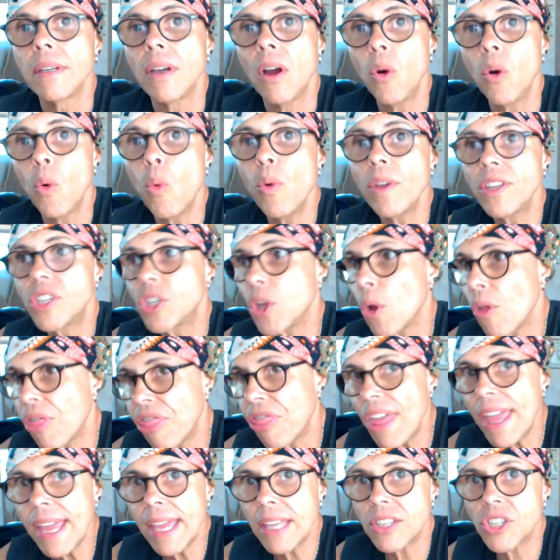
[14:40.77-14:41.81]
or we so
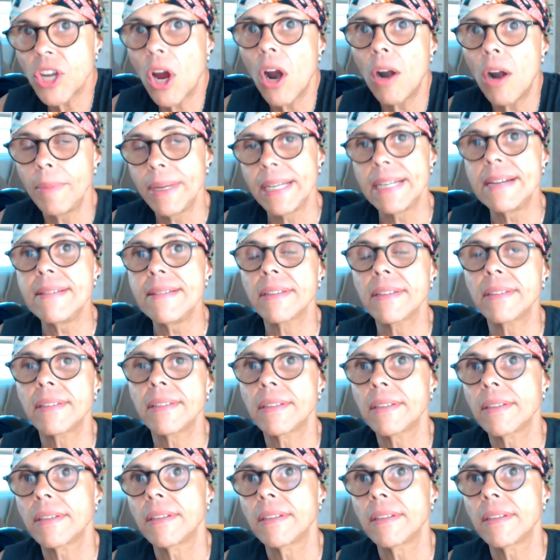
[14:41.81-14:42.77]
think it's harming us.